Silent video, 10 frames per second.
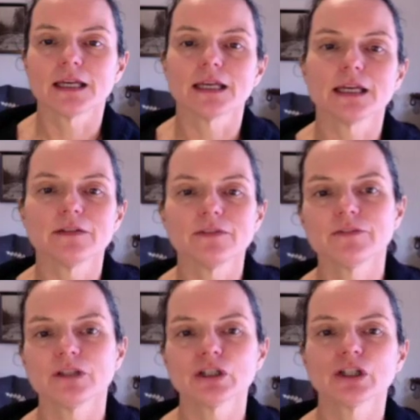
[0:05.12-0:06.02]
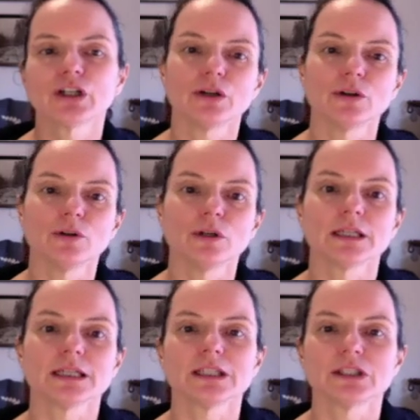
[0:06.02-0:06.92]
If your
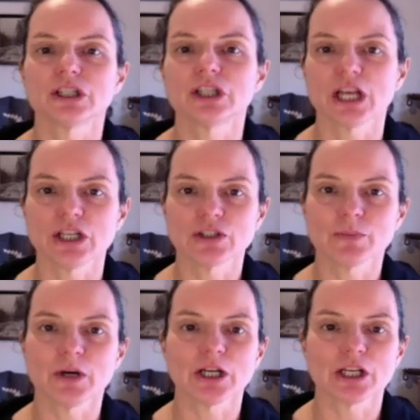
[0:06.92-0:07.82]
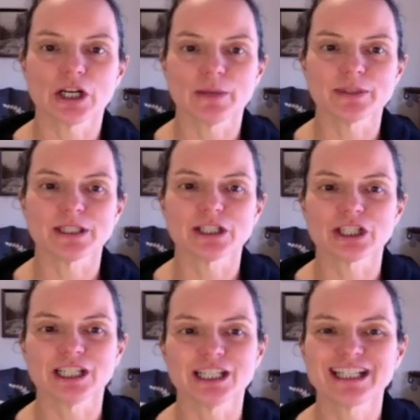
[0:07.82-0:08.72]
goal is to change your body
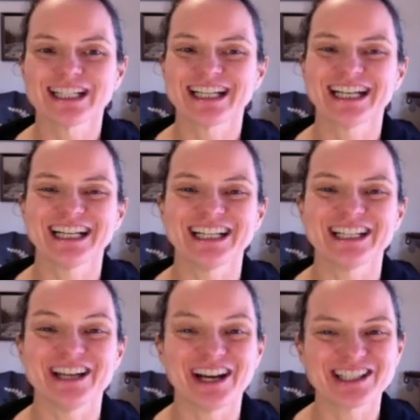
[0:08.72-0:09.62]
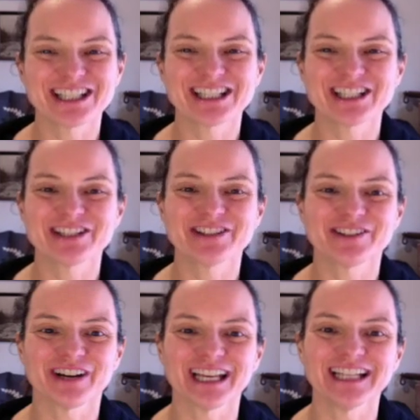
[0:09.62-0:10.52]
composition, not just lose
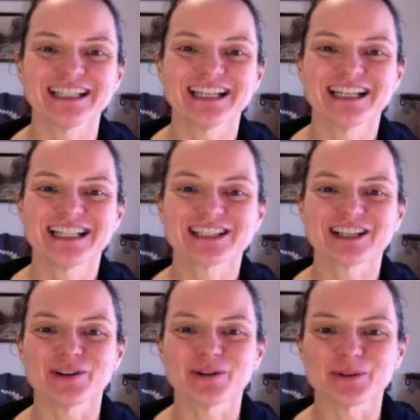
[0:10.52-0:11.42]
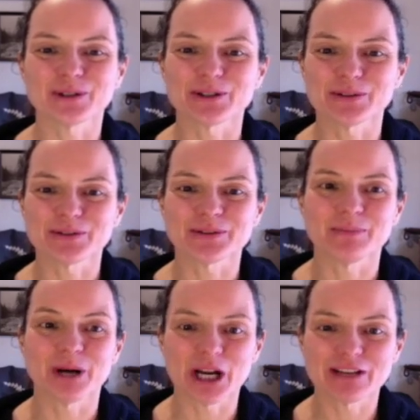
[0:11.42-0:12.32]
weight, so lose
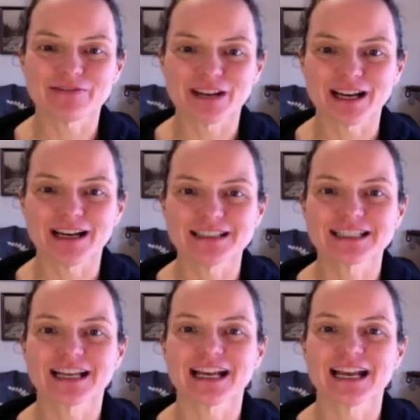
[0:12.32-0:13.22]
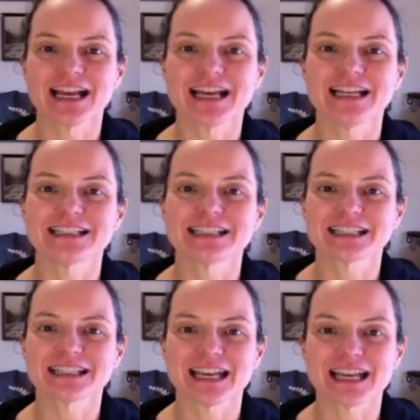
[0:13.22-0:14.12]
body fat and
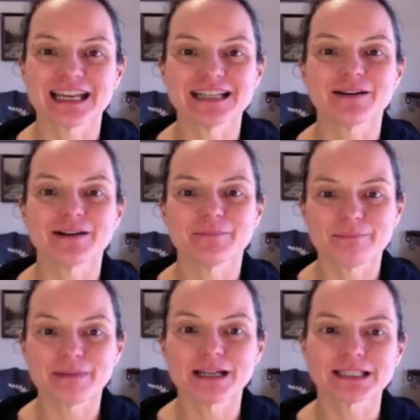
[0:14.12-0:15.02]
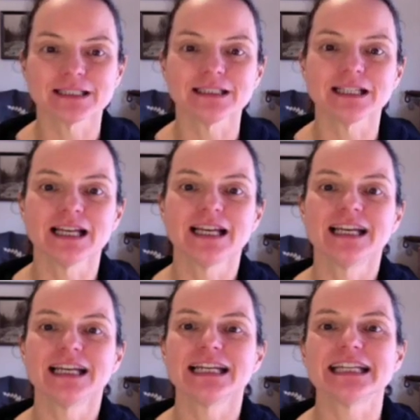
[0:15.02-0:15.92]
gain muscle,
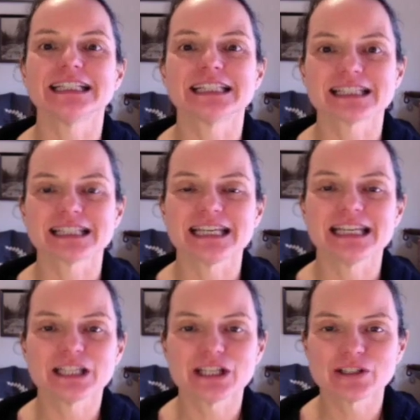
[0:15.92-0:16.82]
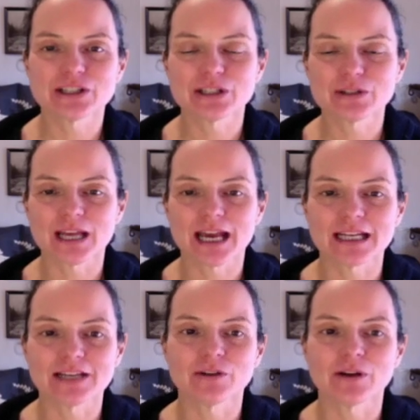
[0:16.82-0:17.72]
it's easier to do
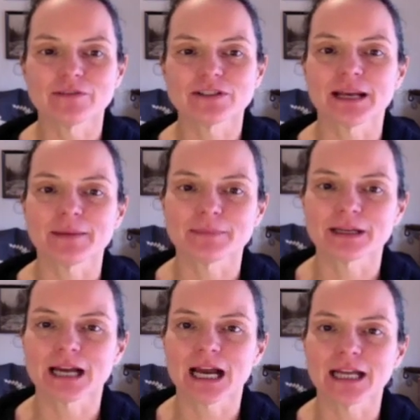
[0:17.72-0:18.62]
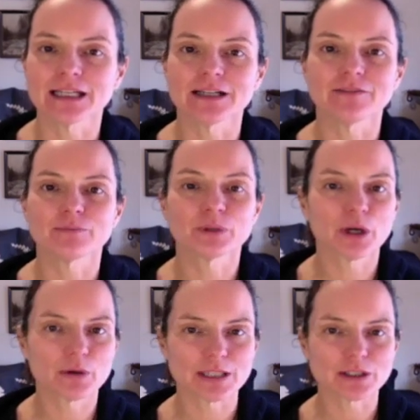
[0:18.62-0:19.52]
that if you have some kind of
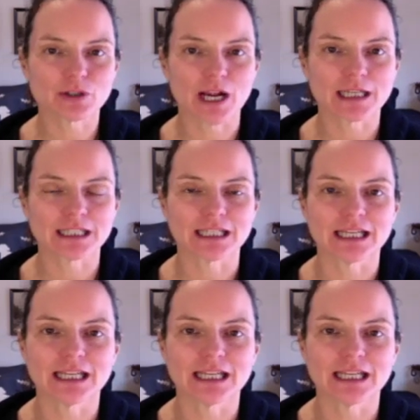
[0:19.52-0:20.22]
progress tracking.